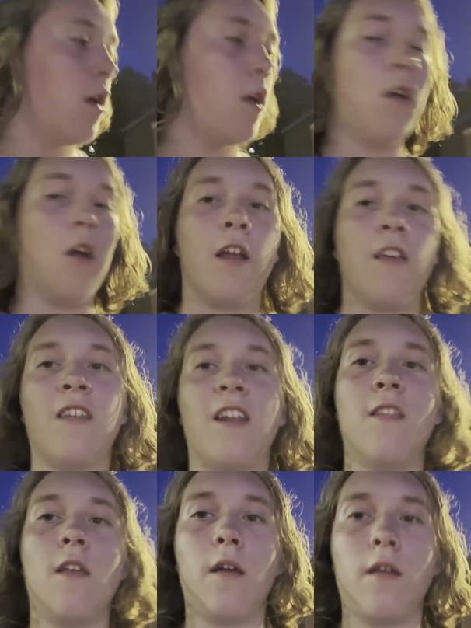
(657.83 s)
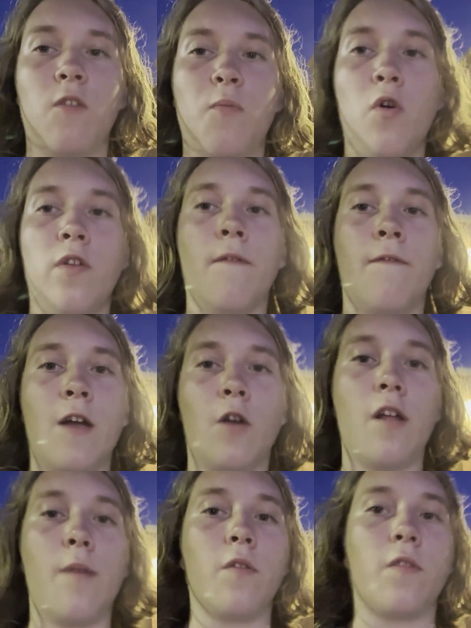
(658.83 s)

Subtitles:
All right, he's pulling the final numbers